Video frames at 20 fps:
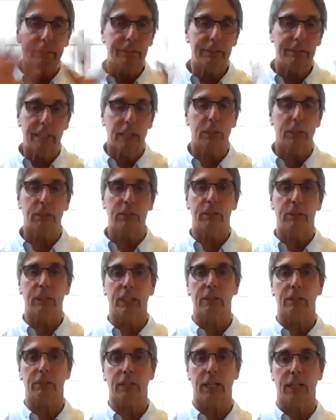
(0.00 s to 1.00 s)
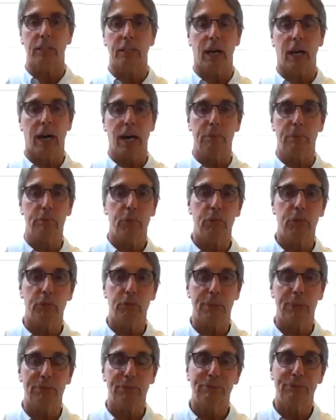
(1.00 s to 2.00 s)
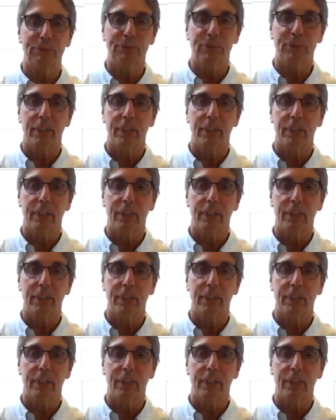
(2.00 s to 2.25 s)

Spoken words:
nother thing around the eye movement,